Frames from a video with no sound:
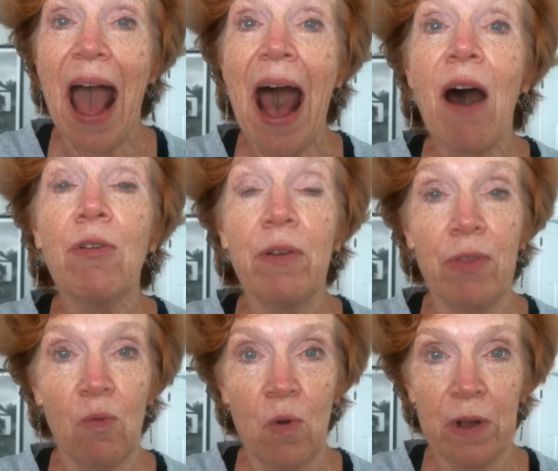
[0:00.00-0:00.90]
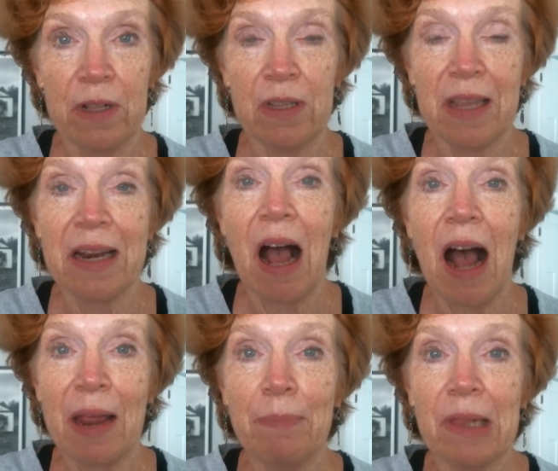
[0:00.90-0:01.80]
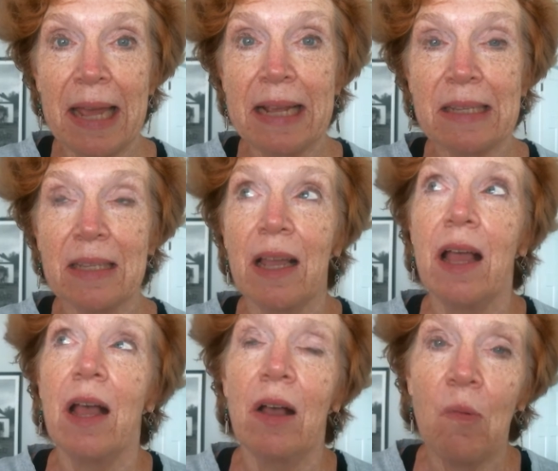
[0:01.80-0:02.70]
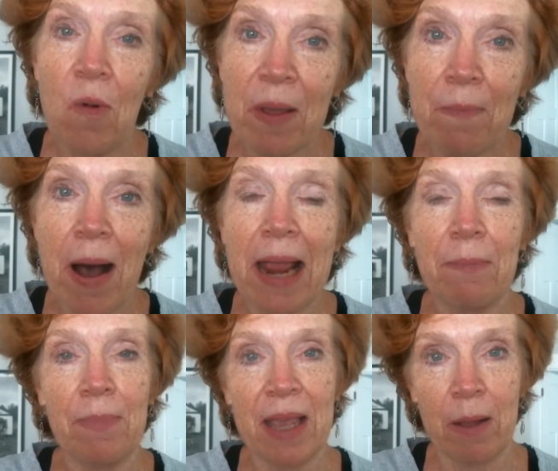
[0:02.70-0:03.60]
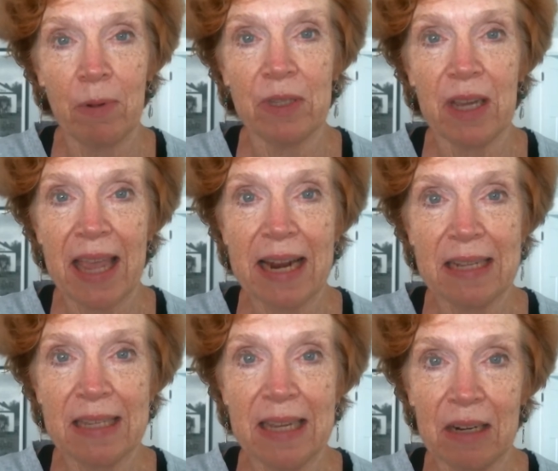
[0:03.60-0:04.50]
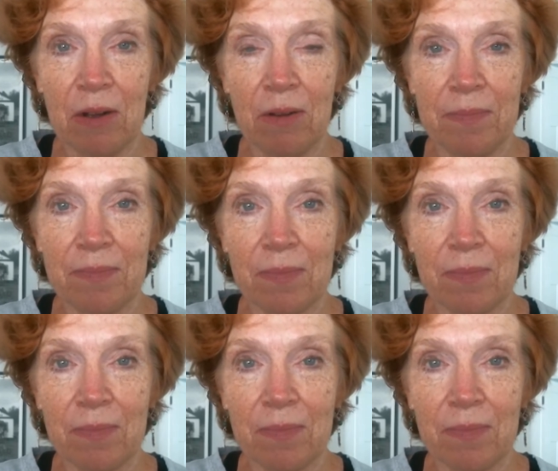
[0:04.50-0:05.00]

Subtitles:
out of the woods in a high place, we might be able to get a signal.